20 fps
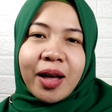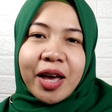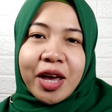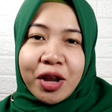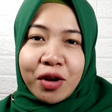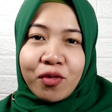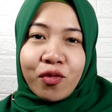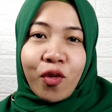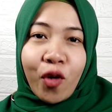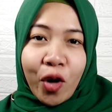
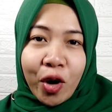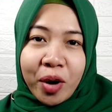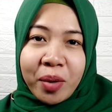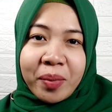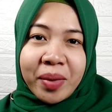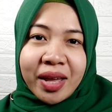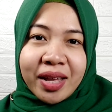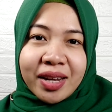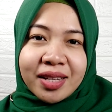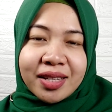
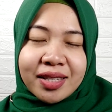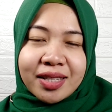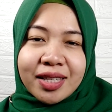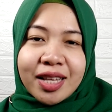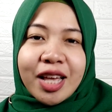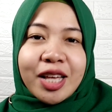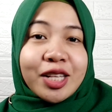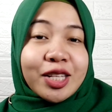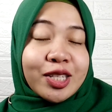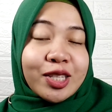informants.
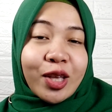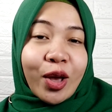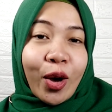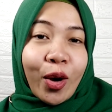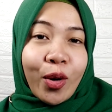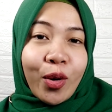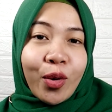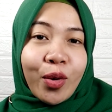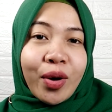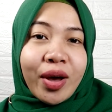
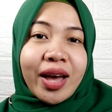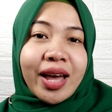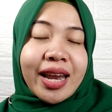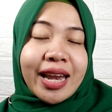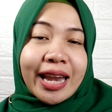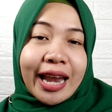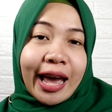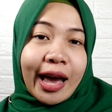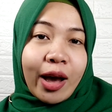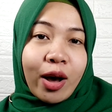So
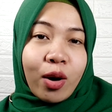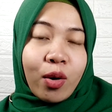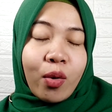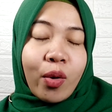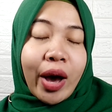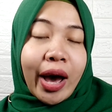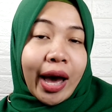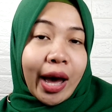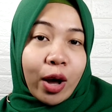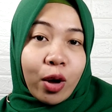now,
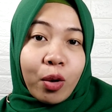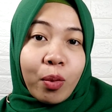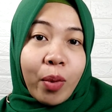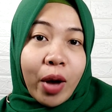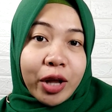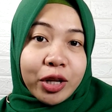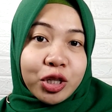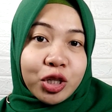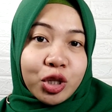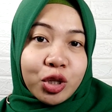how
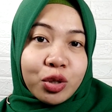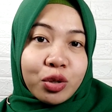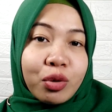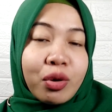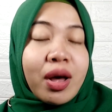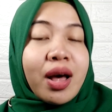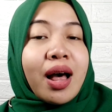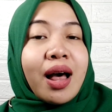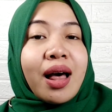about you?